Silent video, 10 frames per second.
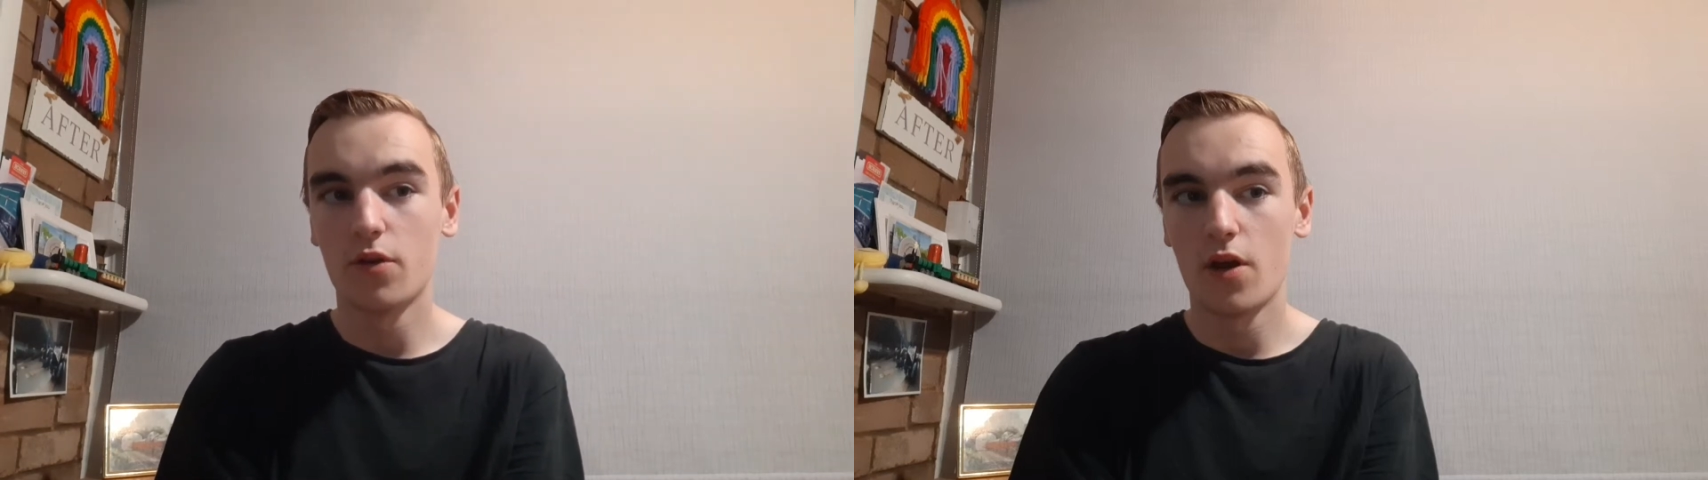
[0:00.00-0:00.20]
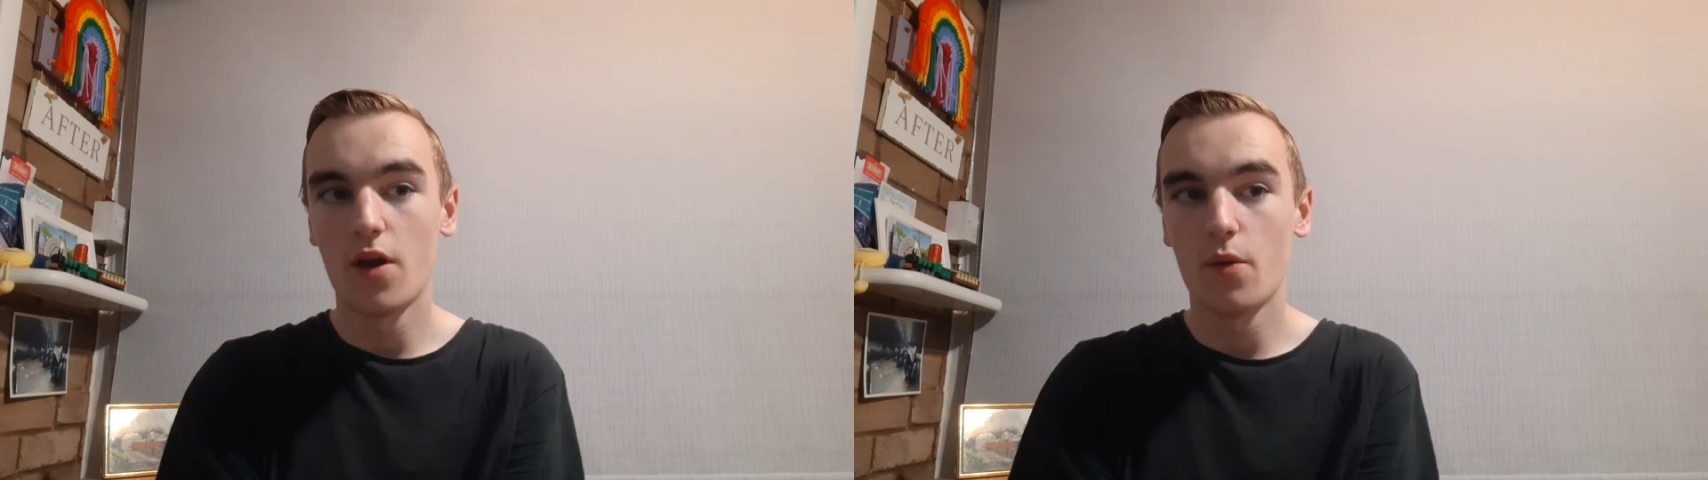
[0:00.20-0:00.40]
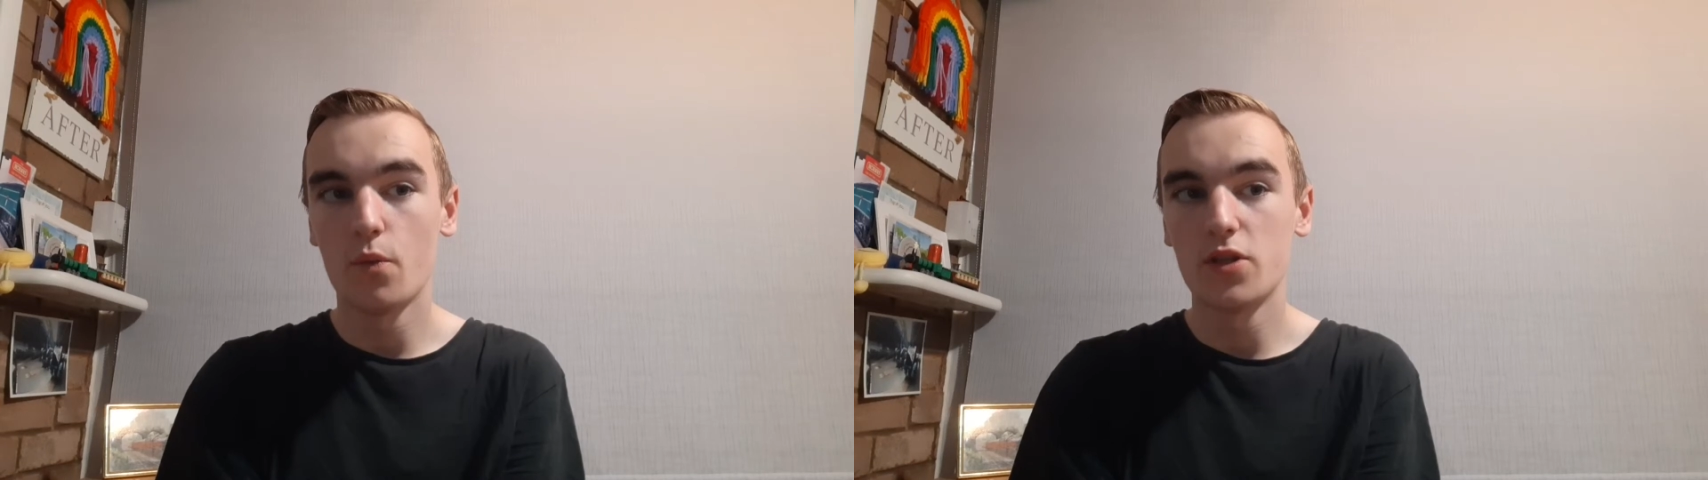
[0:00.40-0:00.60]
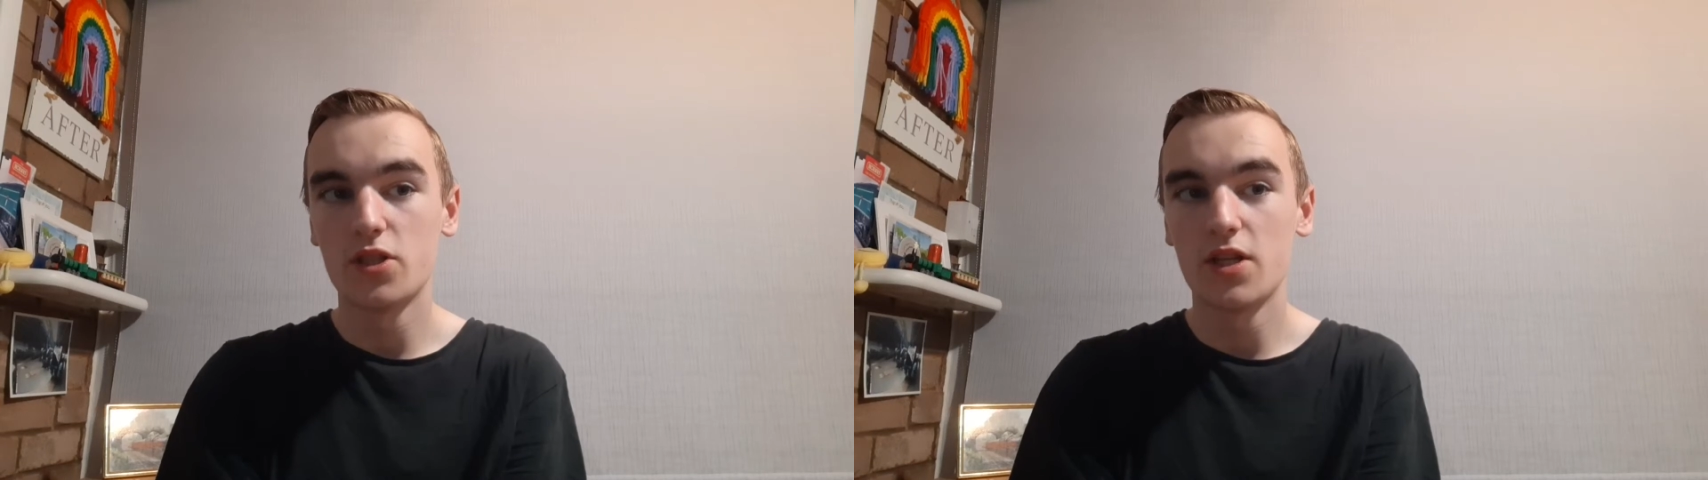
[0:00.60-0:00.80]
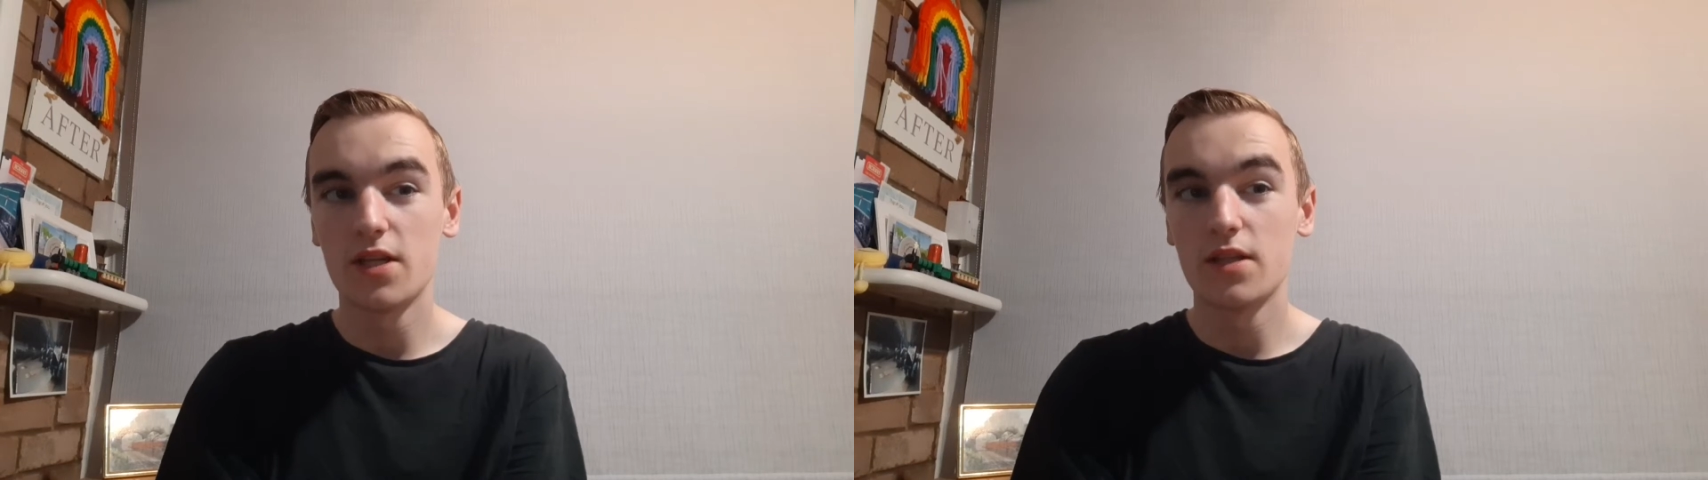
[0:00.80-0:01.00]
um, which
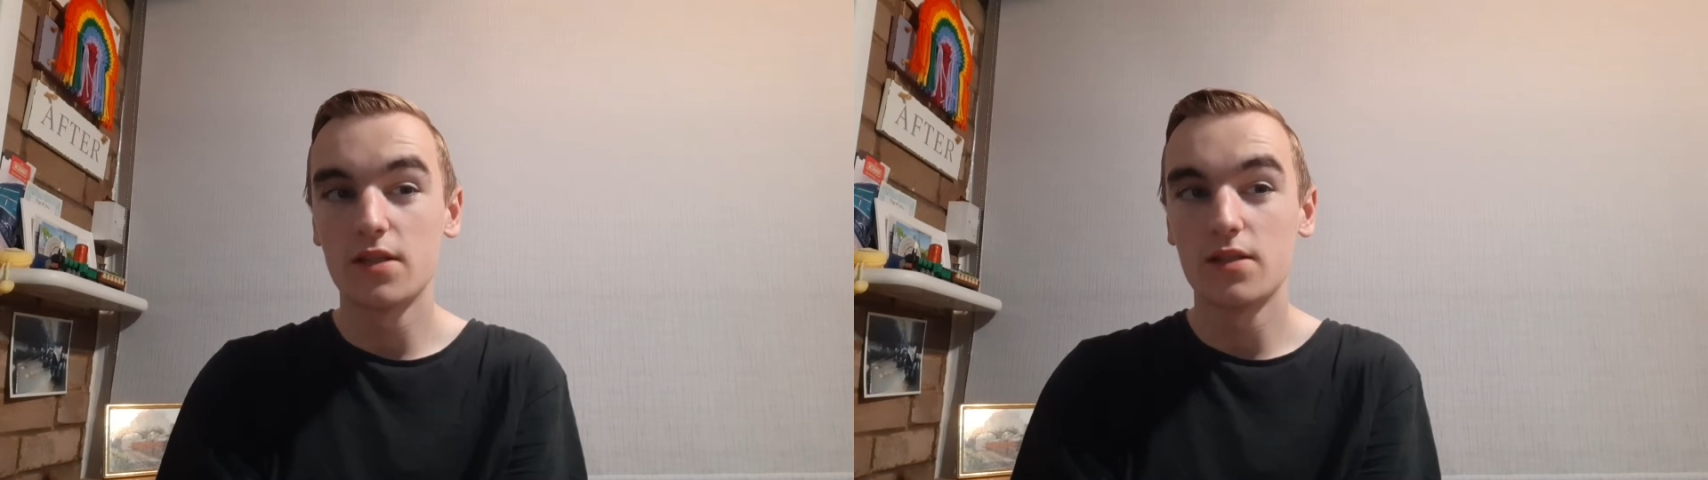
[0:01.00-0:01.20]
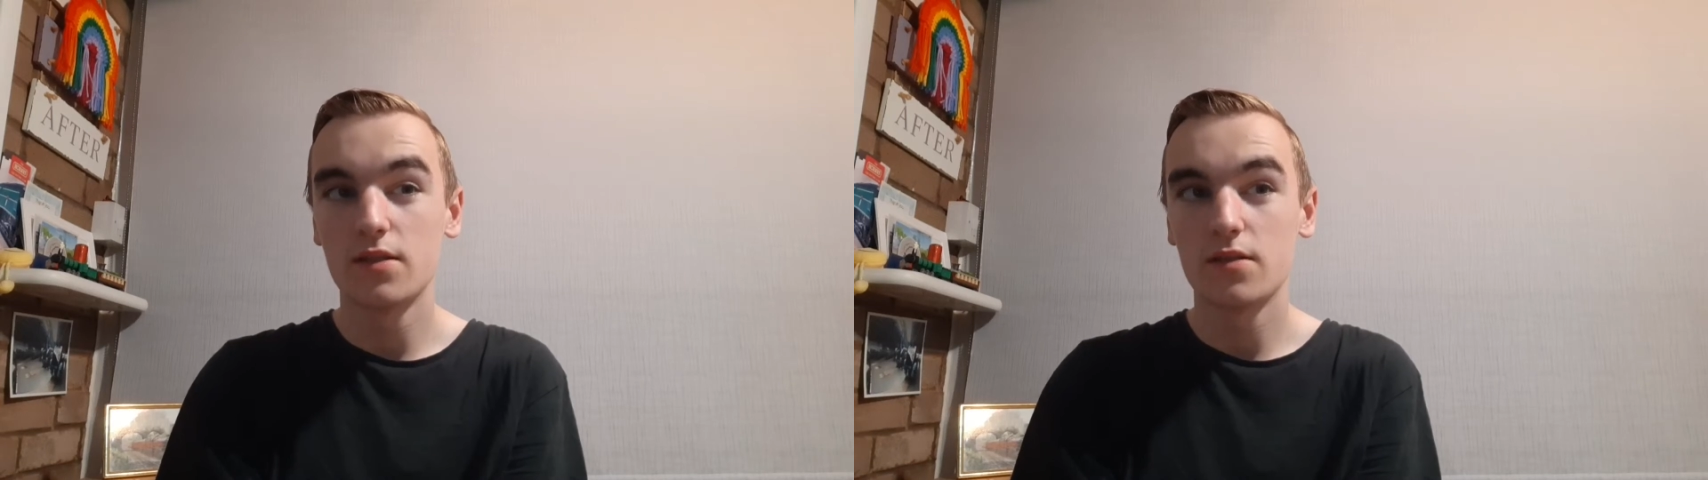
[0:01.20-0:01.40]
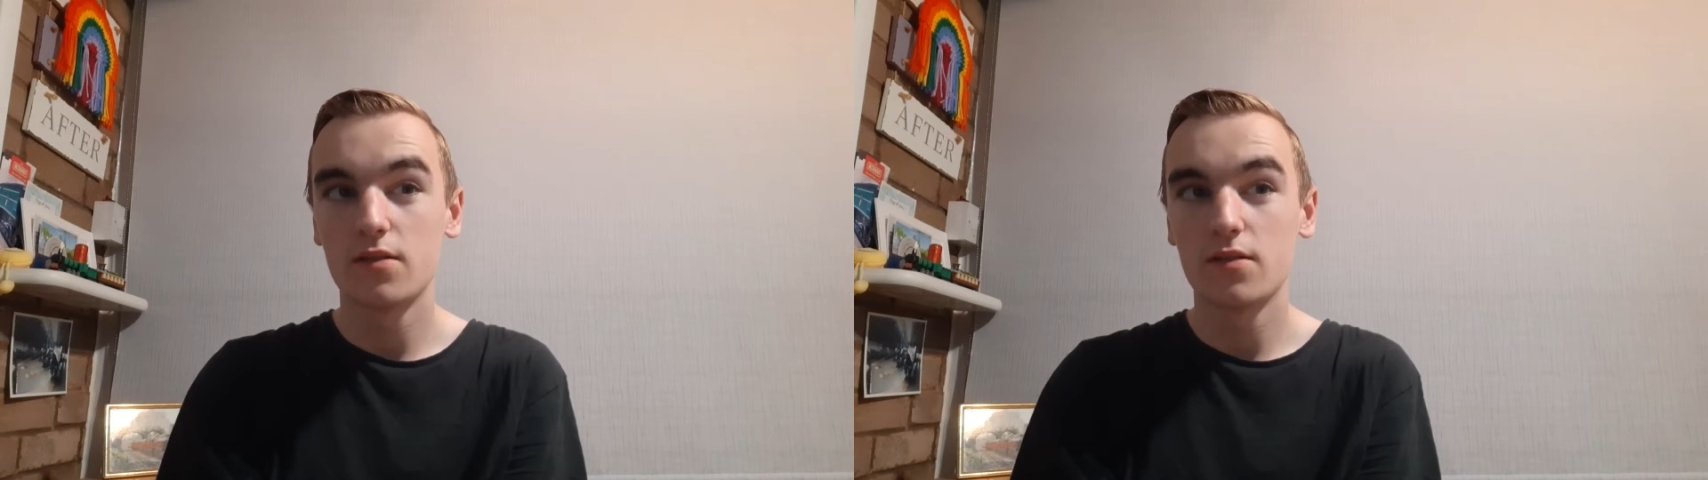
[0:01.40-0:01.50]
is